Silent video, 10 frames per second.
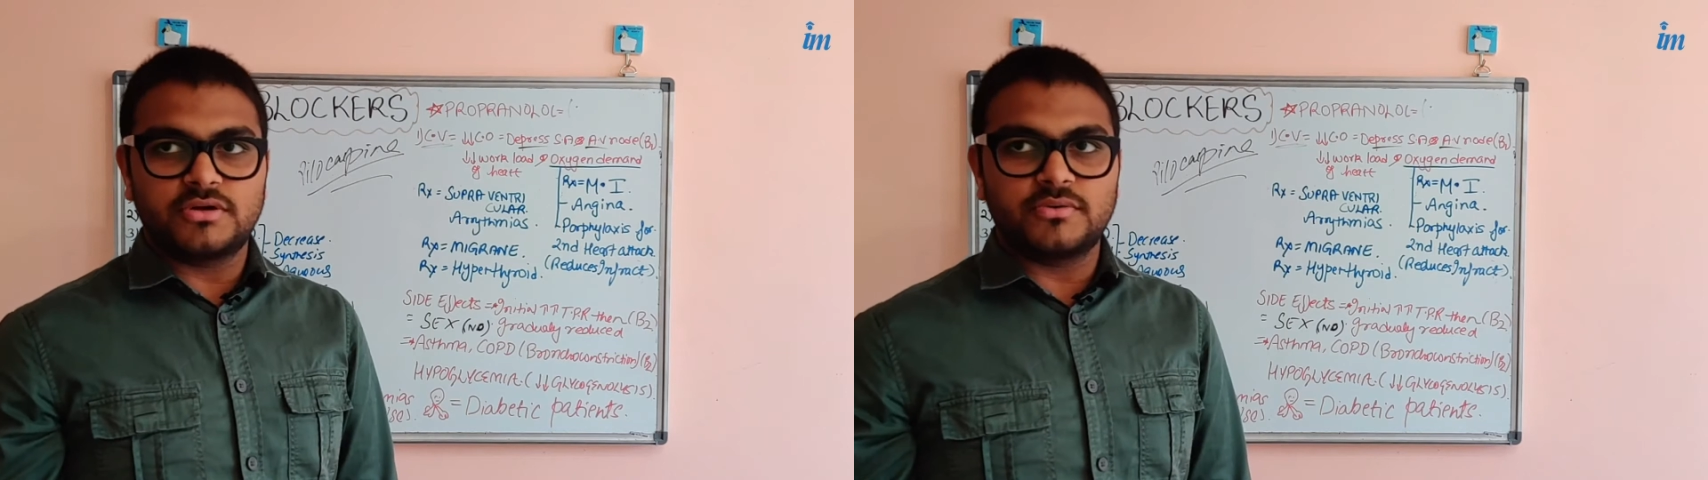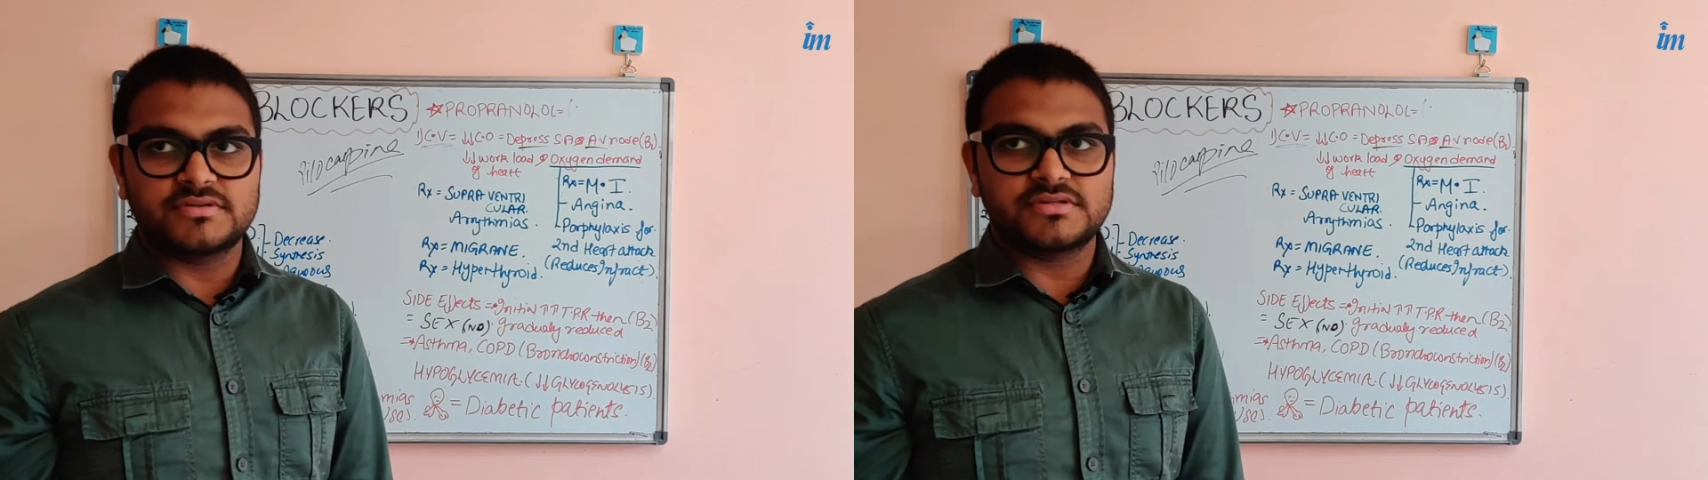
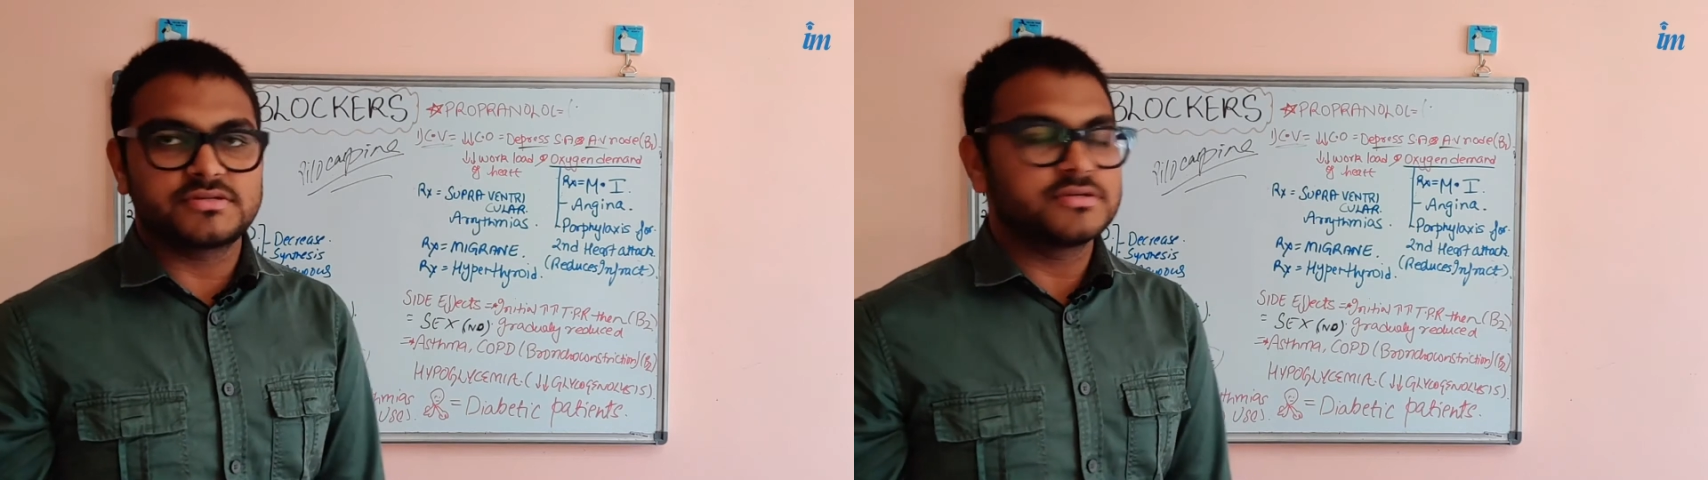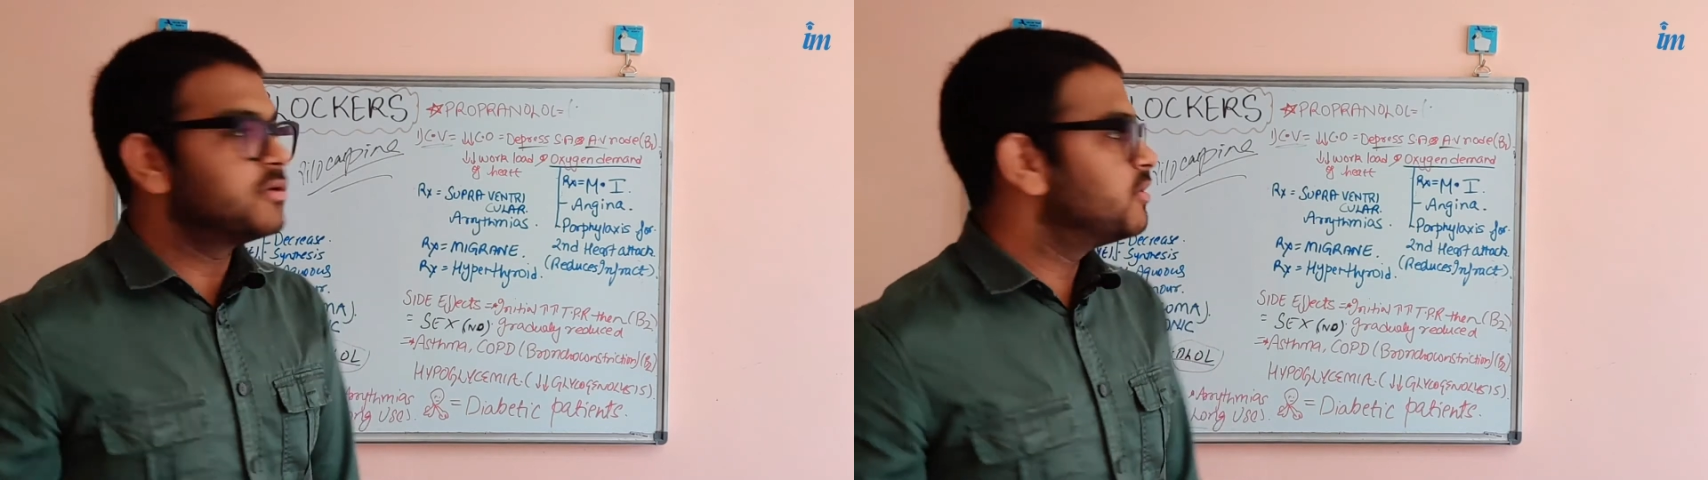
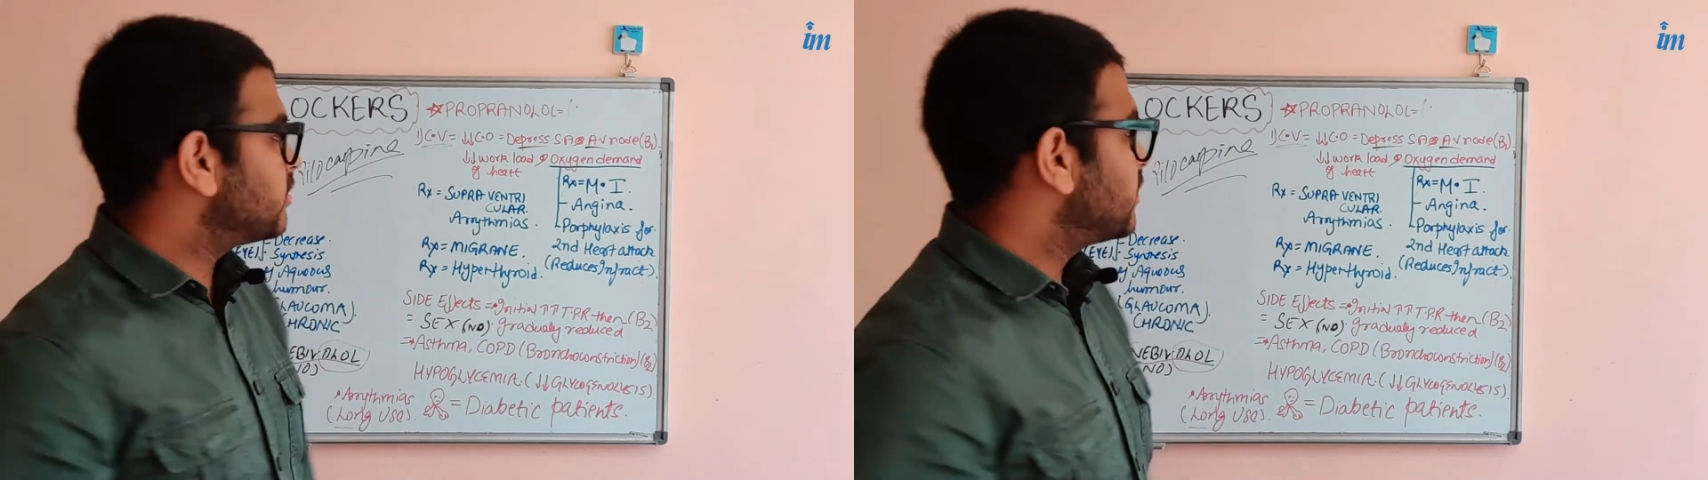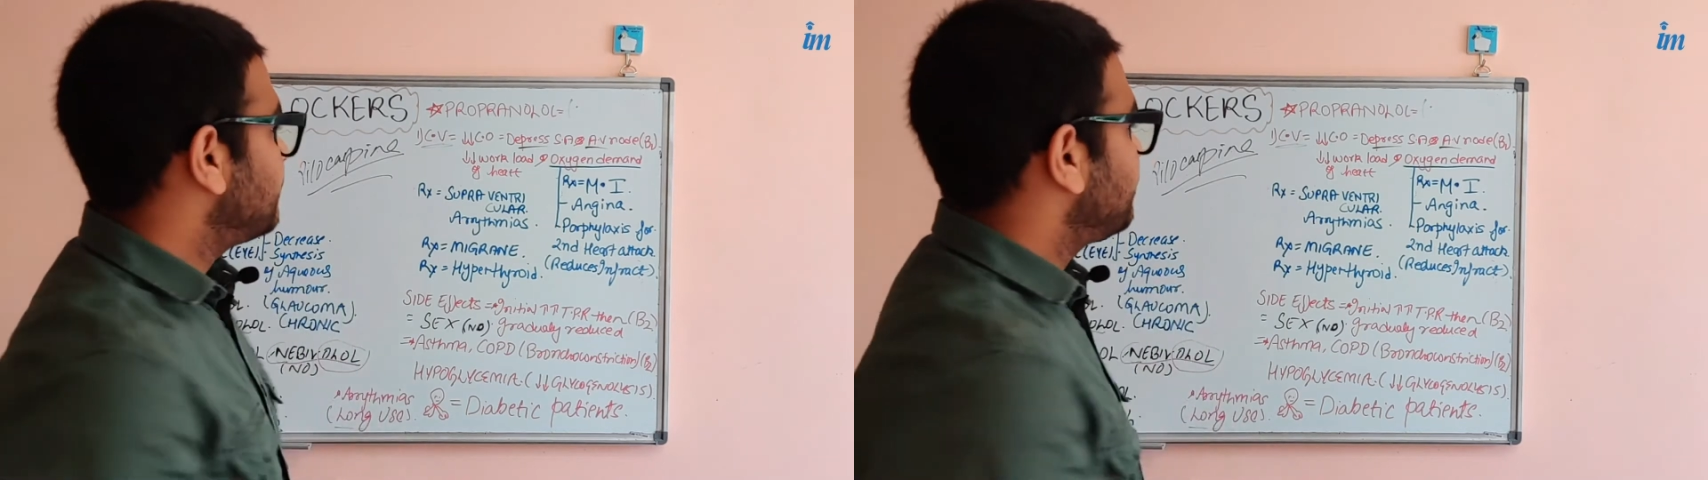decreases.
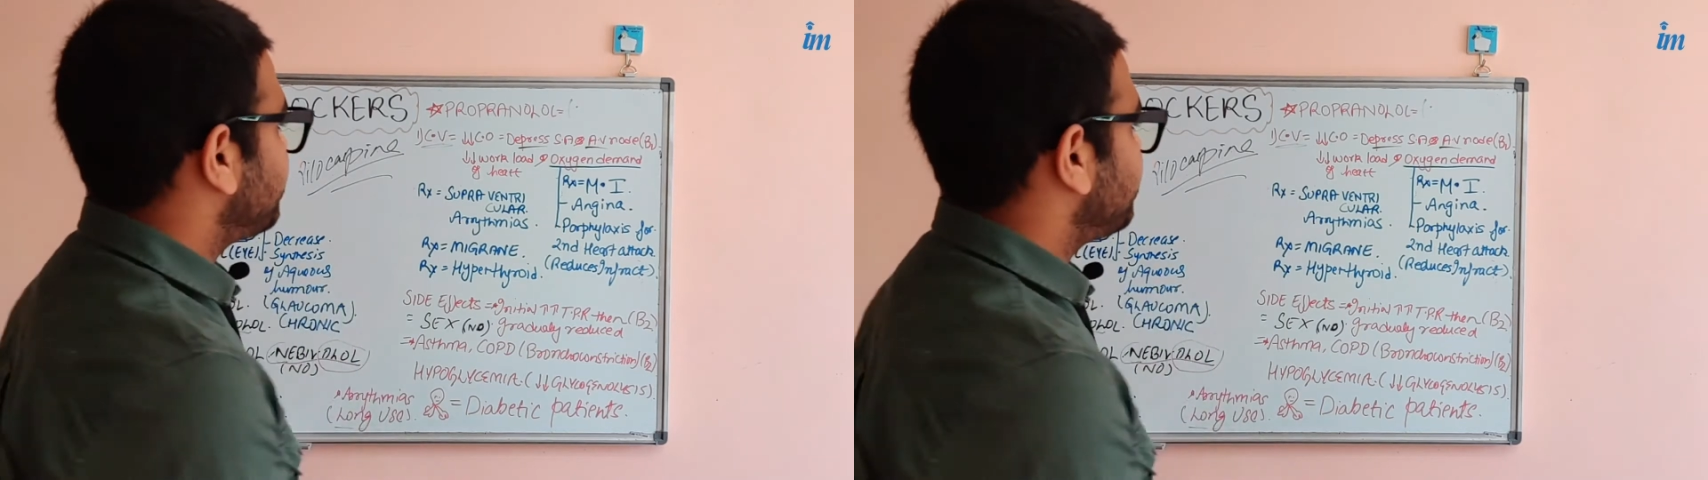Okay,